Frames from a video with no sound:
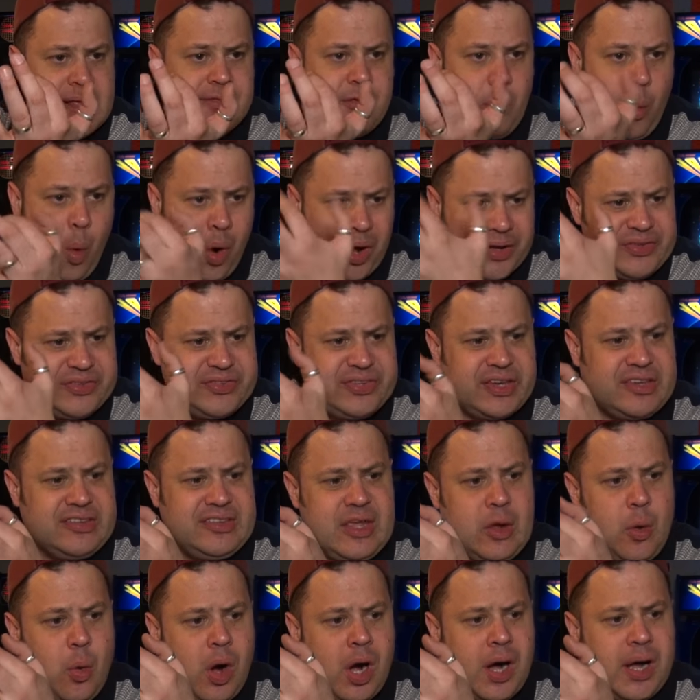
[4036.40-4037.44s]
the
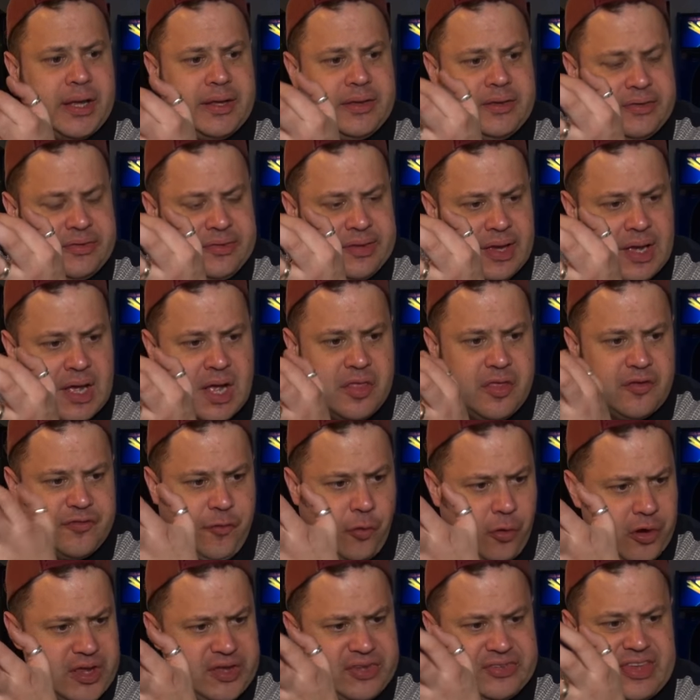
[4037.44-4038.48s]
161s, the
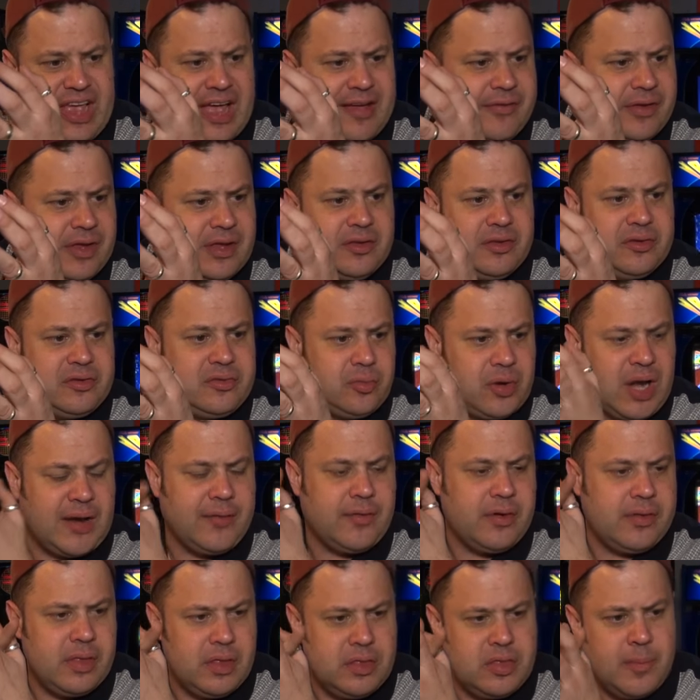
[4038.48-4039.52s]
47s,
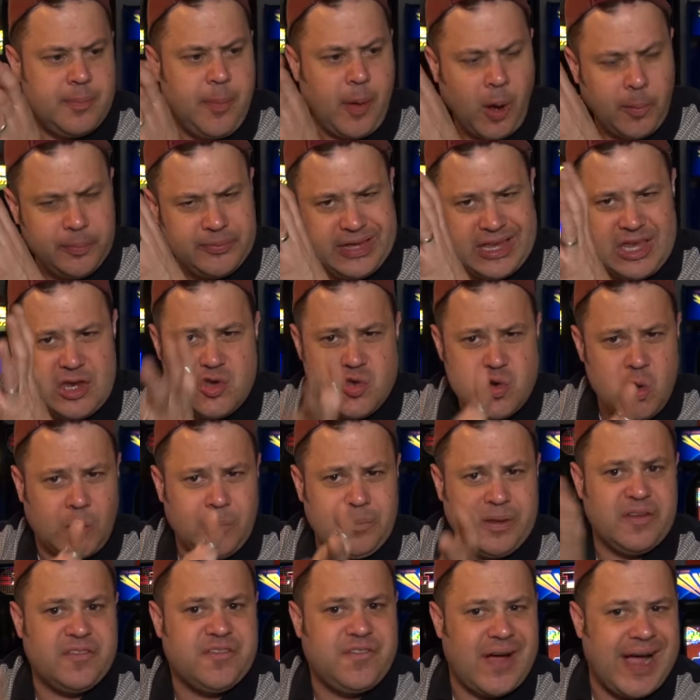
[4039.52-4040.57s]
whatever. The, the bulbs that you'd
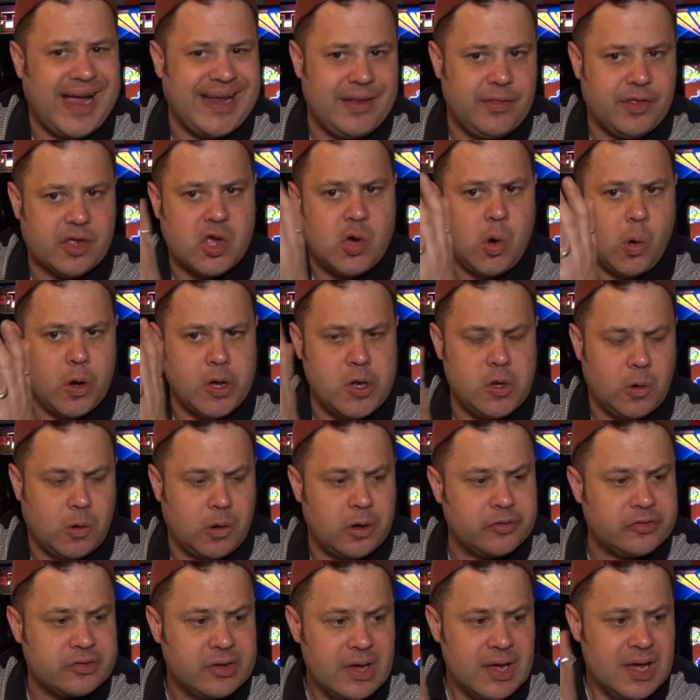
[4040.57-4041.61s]
normally find in the coin
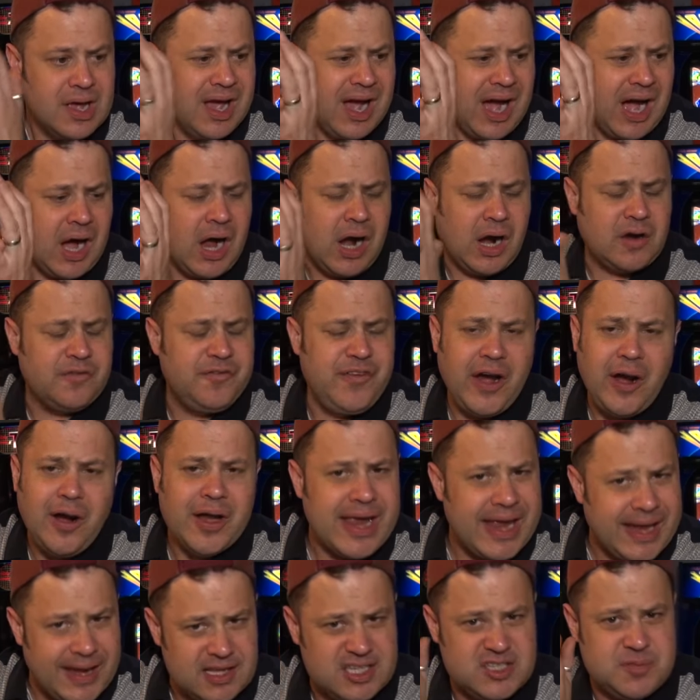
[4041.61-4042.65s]
doors uh, are
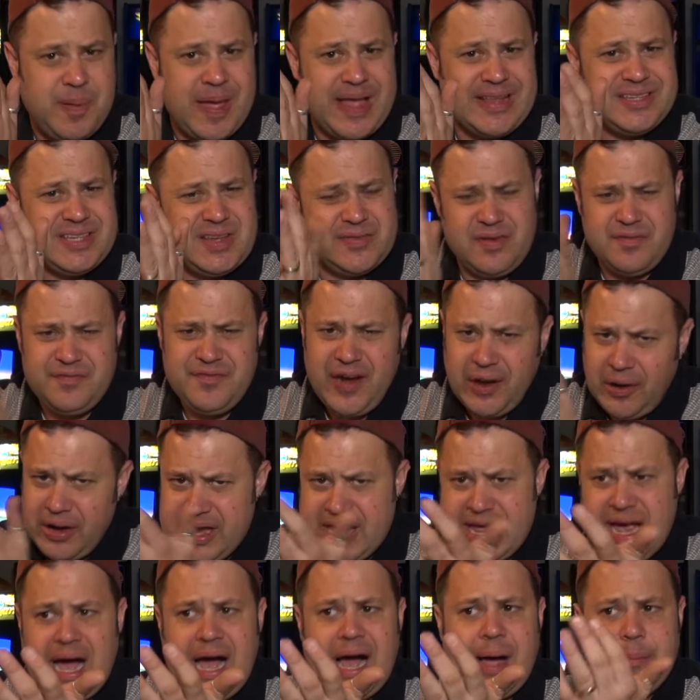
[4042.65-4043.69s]
very inexpensive and very
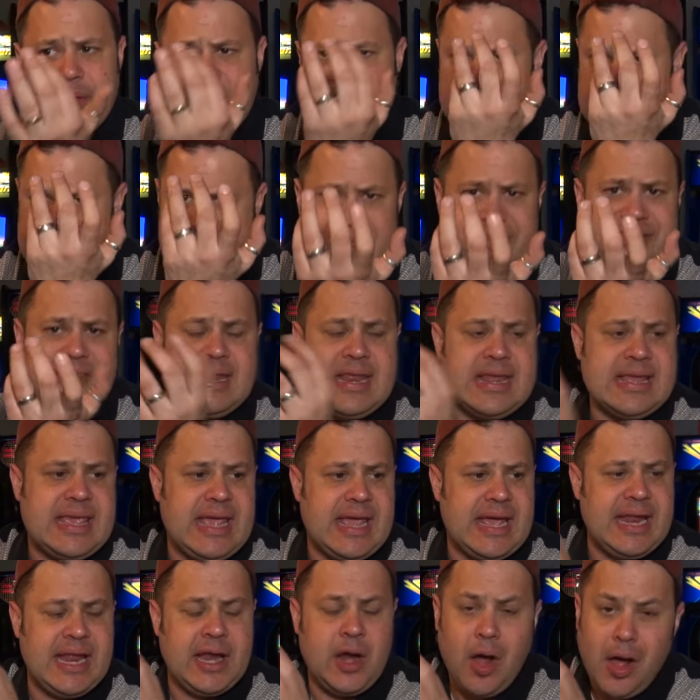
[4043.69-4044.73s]
common and easy to
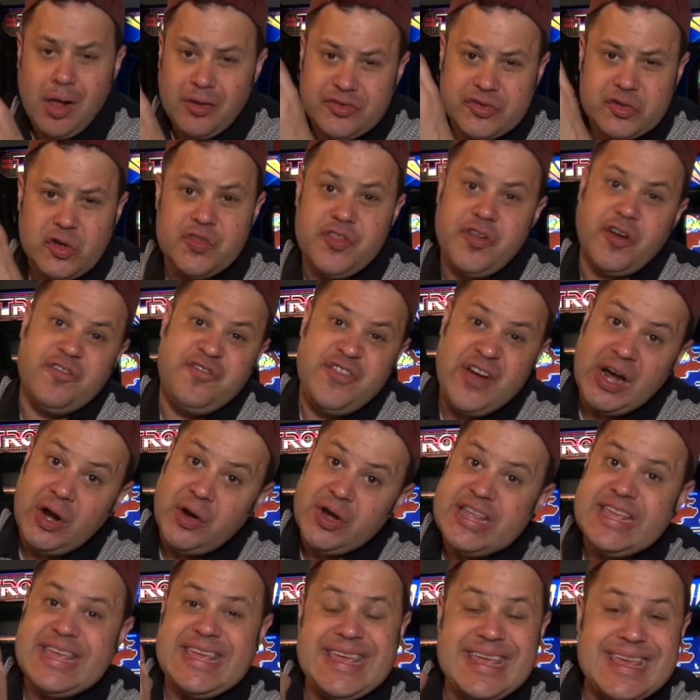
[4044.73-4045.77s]
get, and also they're
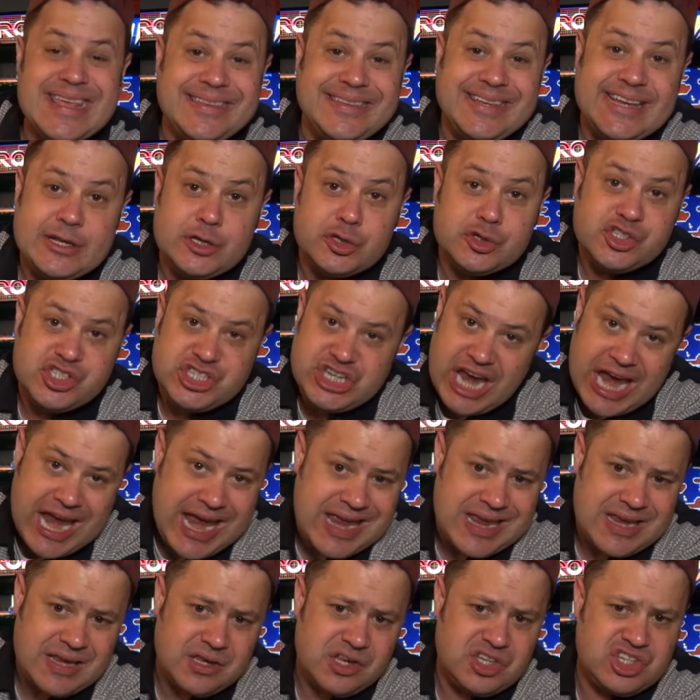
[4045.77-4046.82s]
very easy to
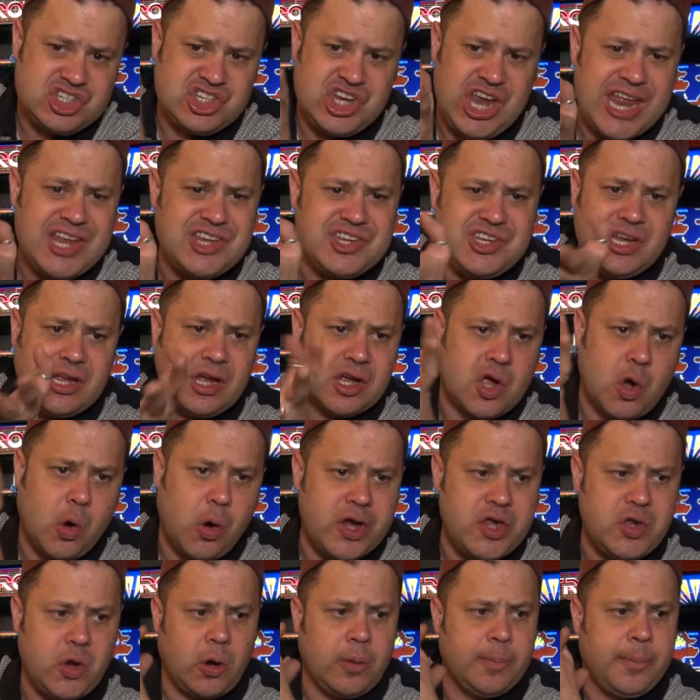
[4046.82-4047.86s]
change. Changing a
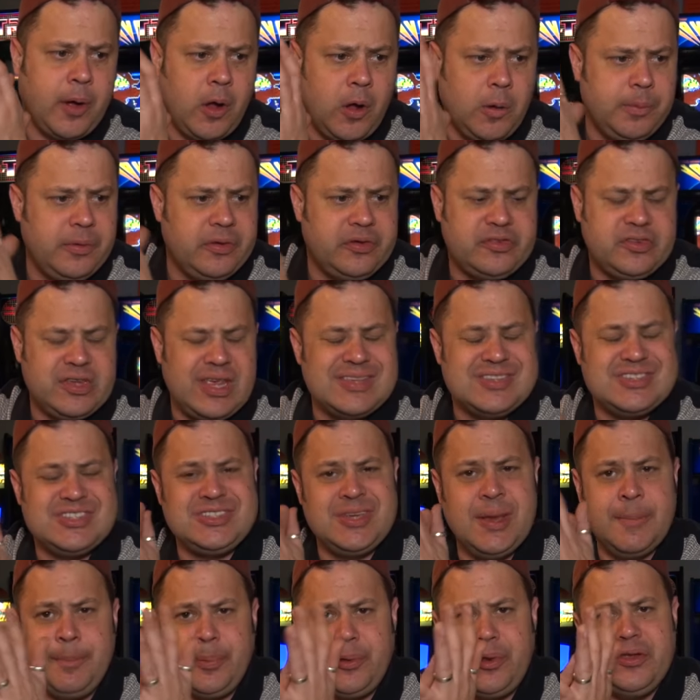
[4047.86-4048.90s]
coin door bulb is, as
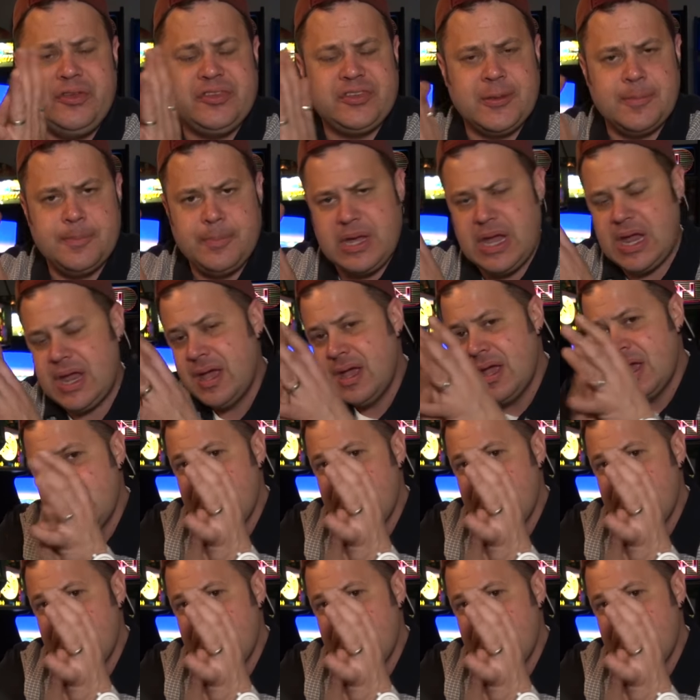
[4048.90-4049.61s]
simple as can be.